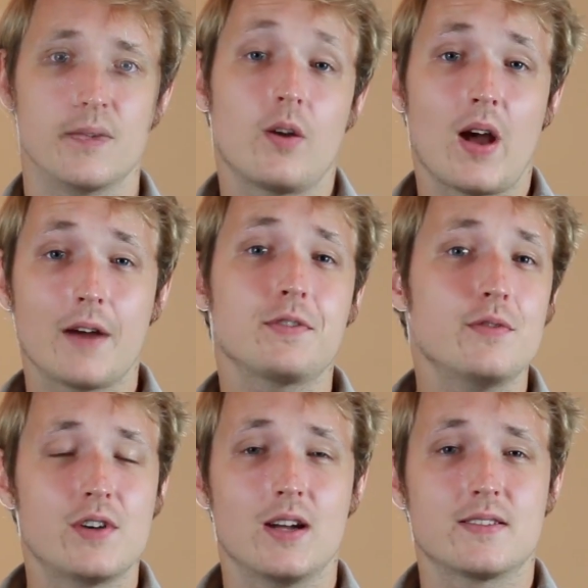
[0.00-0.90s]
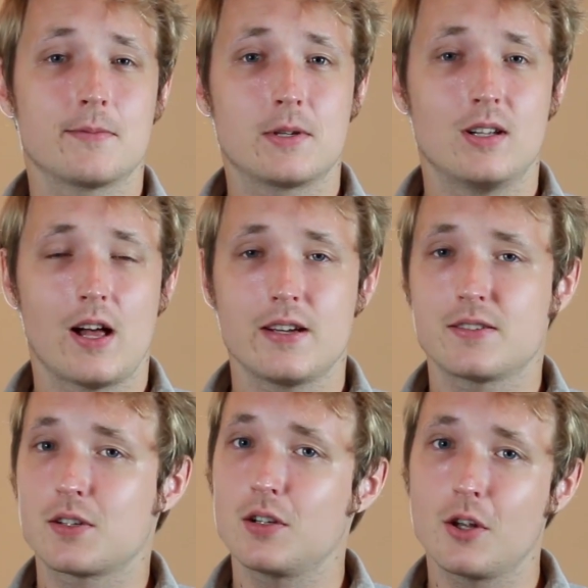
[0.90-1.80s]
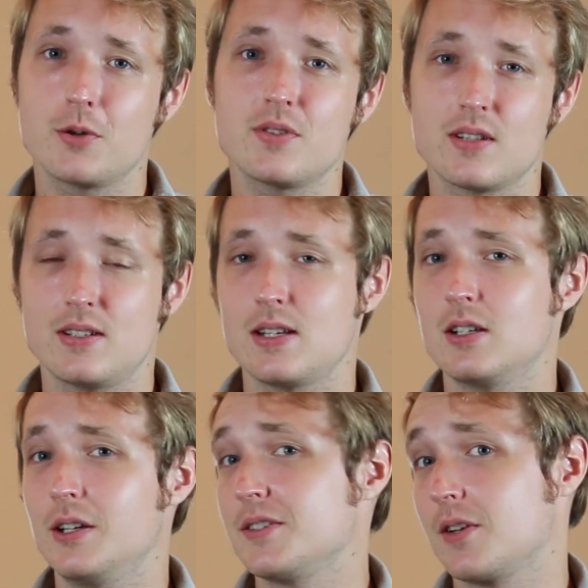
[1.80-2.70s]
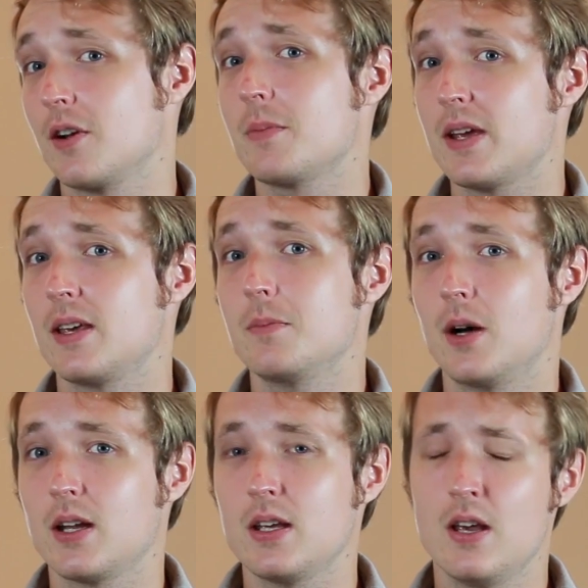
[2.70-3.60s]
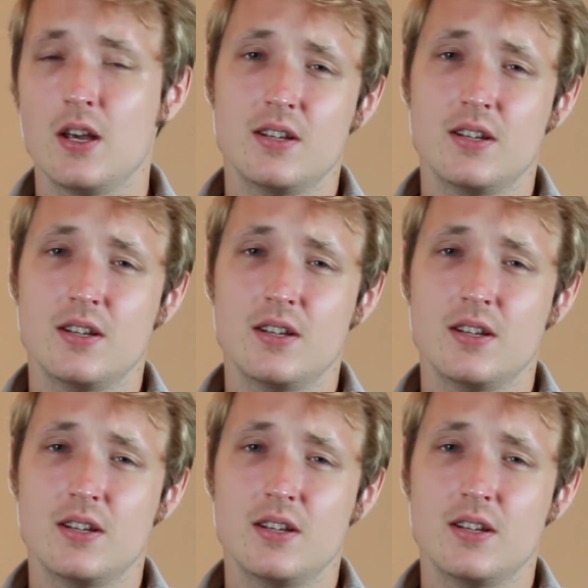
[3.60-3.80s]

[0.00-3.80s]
Now, after you've gotten some clients, closed the deal, and started making money,